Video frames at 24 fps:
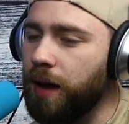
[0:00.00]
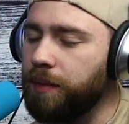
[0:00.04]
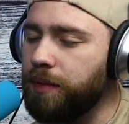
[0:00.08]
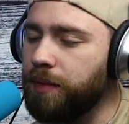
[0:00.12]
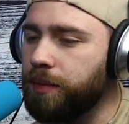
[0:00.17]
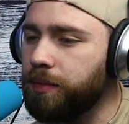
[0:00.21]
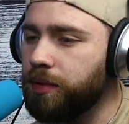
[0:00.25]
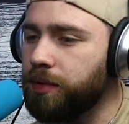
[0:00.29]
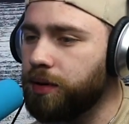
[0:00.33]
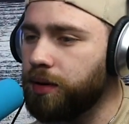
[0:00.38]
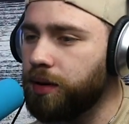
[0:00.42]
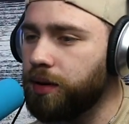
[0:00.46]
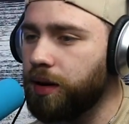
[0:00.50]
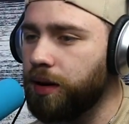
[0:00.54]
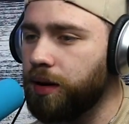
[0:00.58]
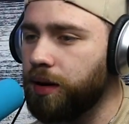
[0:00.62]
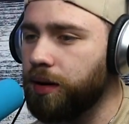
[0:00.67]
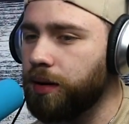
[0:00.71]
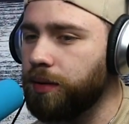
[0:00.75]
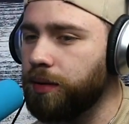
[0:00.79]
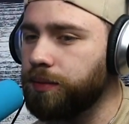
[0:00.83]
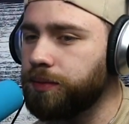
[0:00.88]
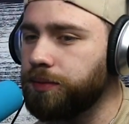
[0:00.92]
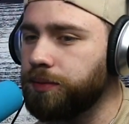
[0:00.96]
I
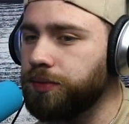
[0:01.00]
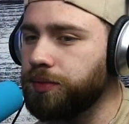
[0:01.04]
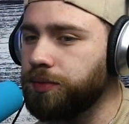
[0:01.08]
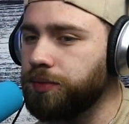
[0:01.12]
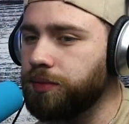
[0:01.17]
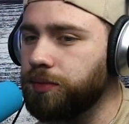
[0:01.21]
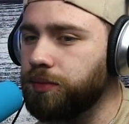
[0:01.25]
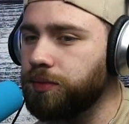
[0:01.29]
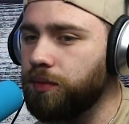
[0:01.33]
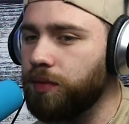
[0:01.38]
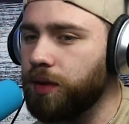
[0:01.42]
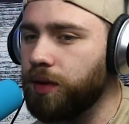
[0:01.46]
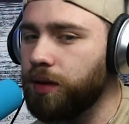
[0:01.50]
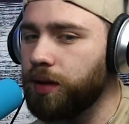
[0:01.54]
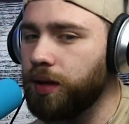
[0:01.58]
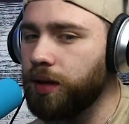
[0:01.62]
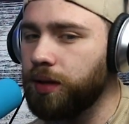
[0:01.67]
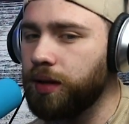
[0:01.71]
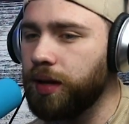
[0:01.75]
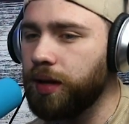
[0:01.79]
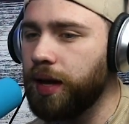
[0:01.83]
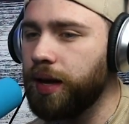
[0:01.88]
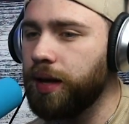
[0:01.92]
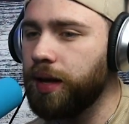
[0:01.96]
remember
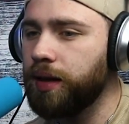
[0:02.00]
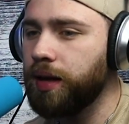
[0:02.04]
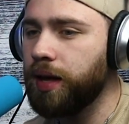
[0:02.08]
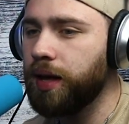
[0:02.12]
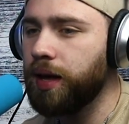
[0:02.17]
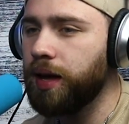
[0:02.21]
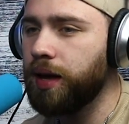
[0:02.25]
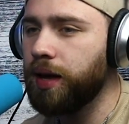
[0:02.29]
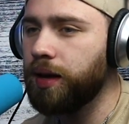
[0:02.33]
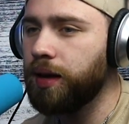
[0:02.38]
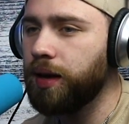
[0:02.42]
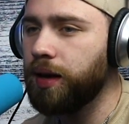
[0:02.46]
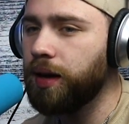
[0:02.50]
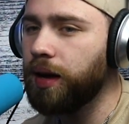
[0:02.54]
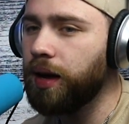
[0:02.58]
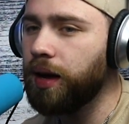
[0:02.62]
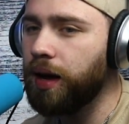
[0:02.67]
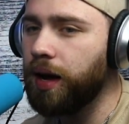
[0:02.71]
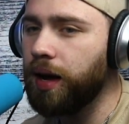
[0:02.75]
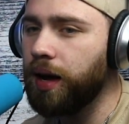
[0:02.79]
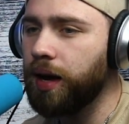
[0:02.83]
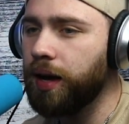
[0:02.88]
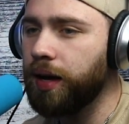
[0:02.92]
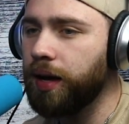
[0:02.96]
the day that
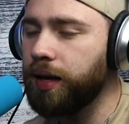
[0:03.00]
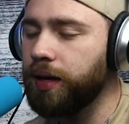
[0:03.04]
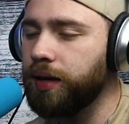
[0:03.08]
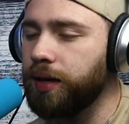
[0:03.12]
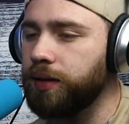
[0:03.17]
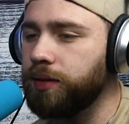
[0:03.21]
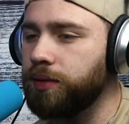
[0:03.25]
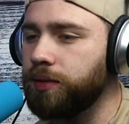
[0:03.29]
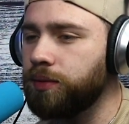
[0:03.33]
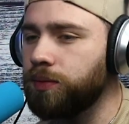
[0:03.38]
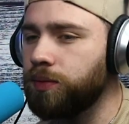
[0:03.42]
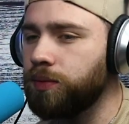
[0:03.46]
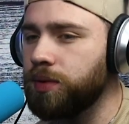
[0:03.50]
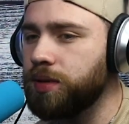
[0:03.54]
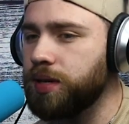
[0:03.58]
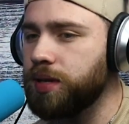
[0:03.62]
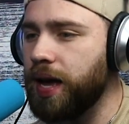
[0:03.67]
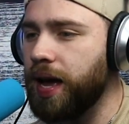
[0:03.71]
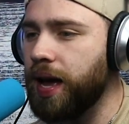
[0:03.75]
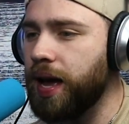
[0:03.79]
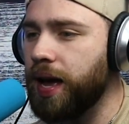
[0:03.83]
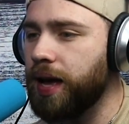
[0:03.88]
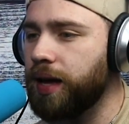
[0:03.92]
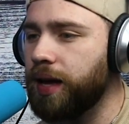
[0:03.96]
I
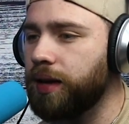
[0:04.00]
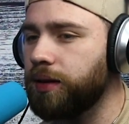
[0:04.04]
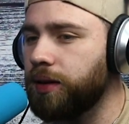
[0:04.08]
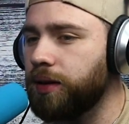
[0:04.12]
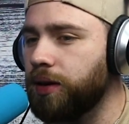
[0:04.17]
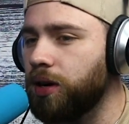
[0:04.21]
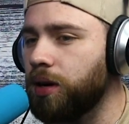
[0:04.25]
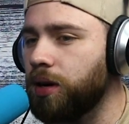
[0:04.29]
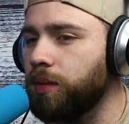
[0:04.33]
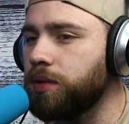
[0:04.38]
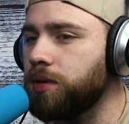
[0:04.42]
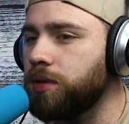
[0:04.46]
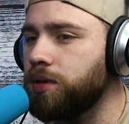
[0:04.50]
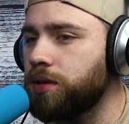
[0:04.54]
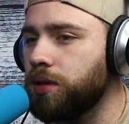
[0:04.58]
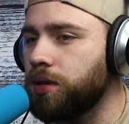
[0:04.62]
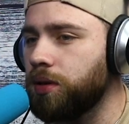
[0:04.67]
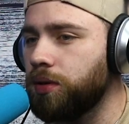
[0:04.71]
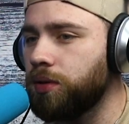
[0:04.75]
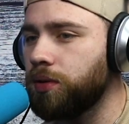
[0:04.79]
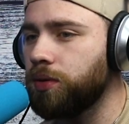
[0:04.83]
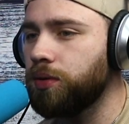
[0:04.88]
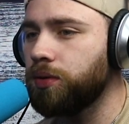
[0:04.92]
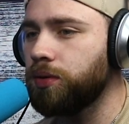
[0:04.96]
was at Urban
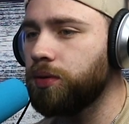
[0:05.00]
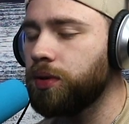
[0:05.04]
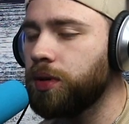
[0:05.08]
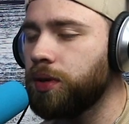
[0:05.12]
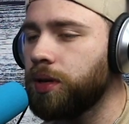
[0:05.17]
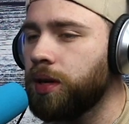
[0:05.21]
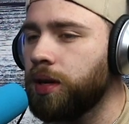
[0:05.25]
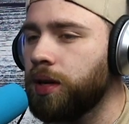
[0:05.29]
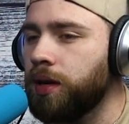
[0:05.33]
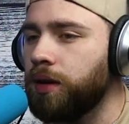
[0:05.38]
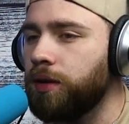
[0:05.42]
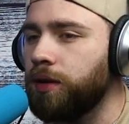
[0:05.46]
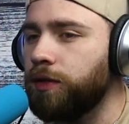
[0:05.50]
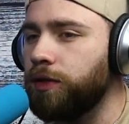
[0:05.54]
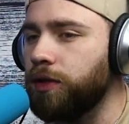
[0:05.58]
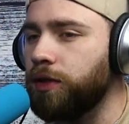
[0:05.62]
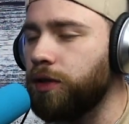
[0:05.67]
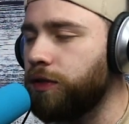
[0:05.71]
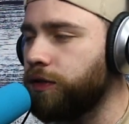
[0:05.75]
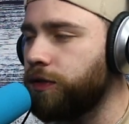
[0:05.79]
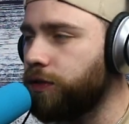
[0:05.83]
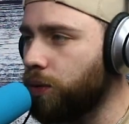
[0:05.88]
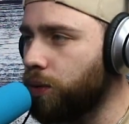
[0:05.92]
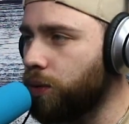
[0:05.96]
Saloon
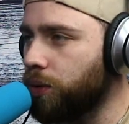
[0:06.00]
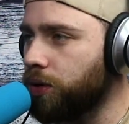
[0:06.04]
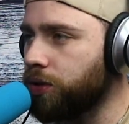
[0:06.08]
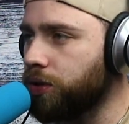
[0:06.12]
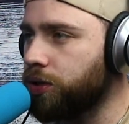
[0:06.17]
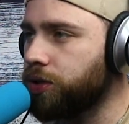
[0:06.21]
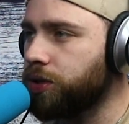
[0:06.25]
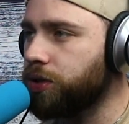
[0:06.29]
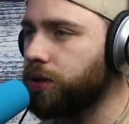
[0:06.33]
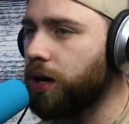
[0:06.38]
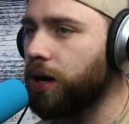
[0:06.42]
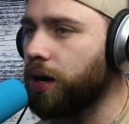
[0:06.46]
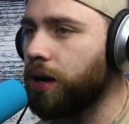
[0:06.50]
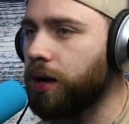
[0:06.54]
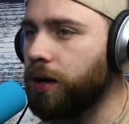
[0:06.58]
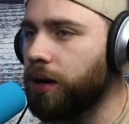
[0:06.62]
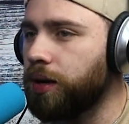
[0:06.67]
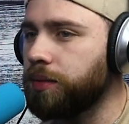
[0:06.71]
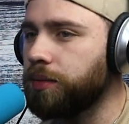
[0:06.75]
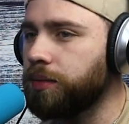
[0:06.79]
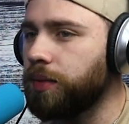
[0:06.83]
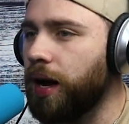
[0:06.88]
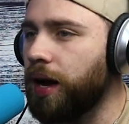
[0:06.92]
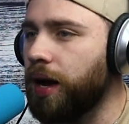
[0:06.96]
for the Forged
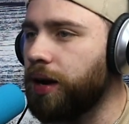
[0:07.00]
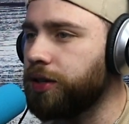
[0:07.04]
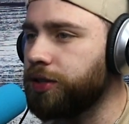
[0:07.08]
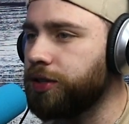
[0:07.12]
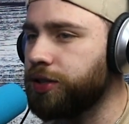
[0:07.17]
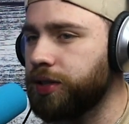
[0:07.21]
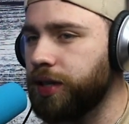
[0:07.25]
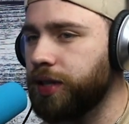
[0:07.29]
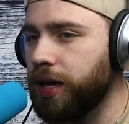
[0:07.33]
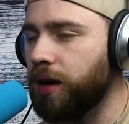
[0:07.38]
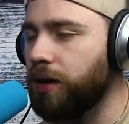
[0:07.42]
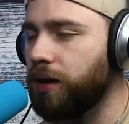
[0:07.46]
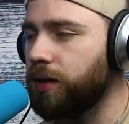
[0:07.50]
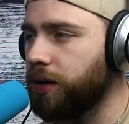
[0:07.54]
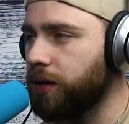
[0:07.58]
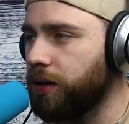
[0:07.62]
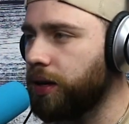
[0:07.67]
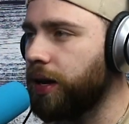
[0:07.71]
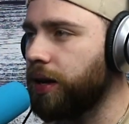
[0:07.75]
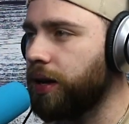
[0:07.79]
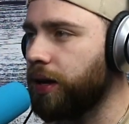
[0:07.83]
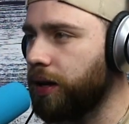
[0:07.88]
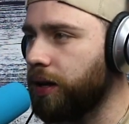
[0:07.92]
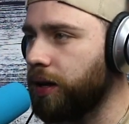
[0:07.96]
Irish Stout
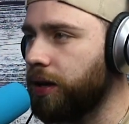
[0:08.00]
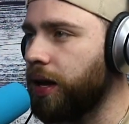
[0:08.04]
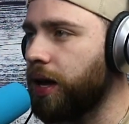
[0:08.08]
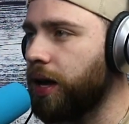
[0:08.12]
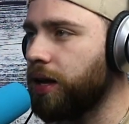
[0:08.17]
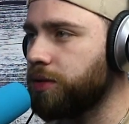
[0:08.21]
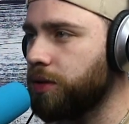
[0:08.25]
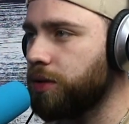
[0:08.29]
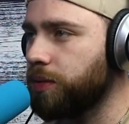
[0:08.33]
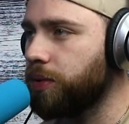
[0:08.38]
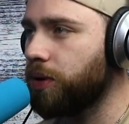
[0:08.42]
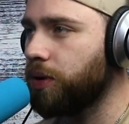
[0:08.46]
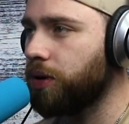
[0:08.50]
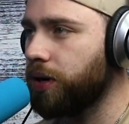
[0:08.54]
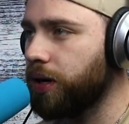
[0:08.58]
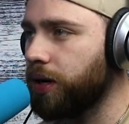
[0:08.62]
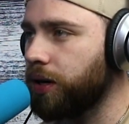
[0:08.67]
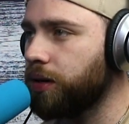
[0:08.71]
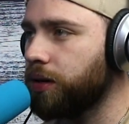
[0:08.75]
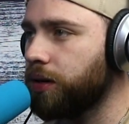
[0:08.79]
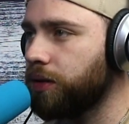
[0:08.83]
announcement party.